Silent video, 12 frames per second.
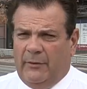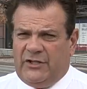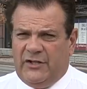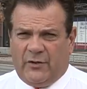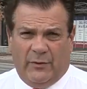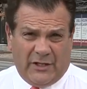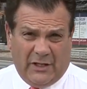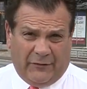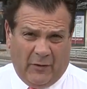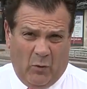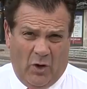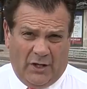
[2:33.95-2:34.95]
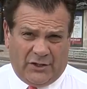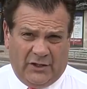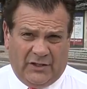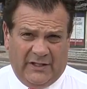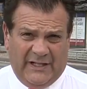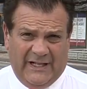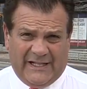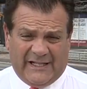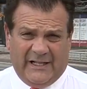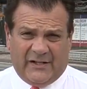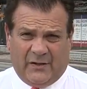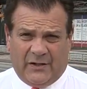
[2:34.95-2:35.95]
she's originally from Washington,
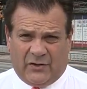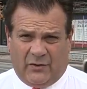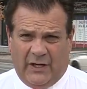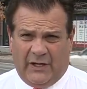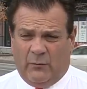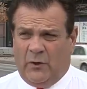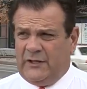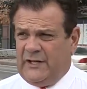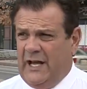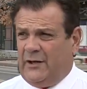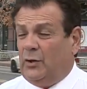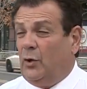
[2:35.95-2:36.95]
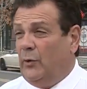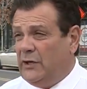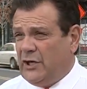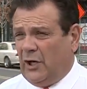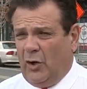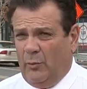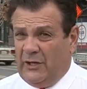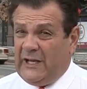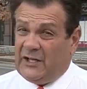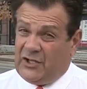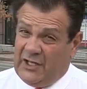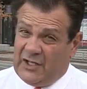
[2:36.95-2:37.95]
D.C., so Detroit was not her original home, but
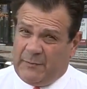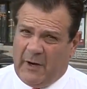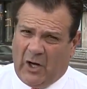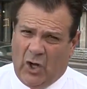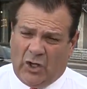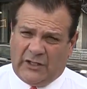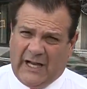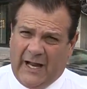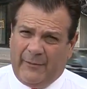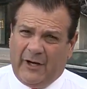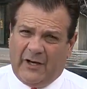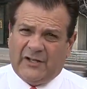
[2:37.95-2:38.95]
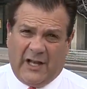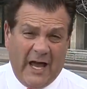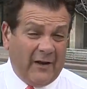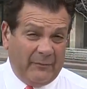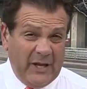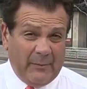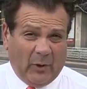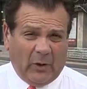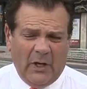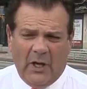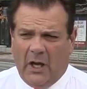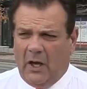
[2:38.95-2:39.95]
yeah, right. she did spend a long time here, as a lot of
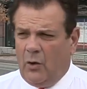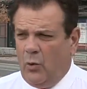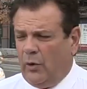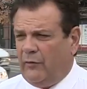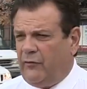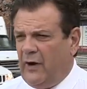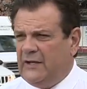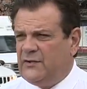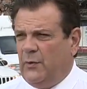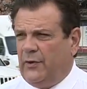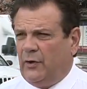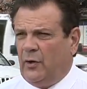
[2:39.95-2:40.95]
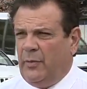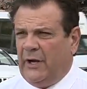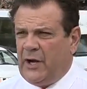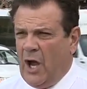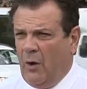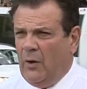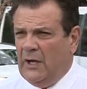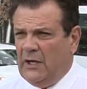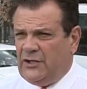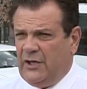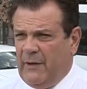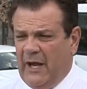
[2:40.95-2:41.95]
people uh, who were friends with her. But no,
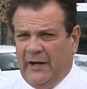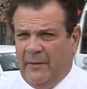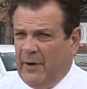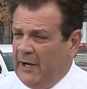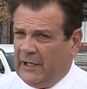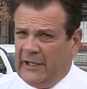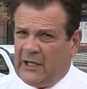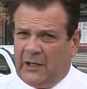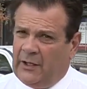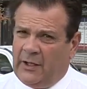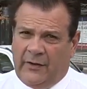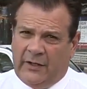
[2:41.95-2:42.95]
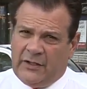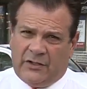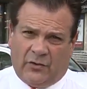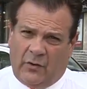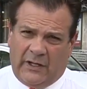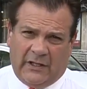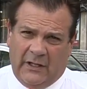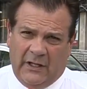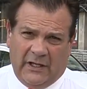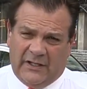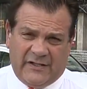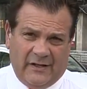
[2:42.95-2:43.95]
she made it abundantly clear that Detroit
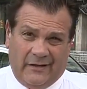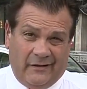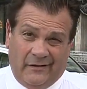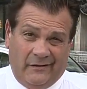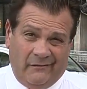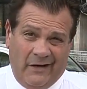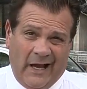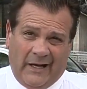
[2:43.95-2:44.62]
is uh, not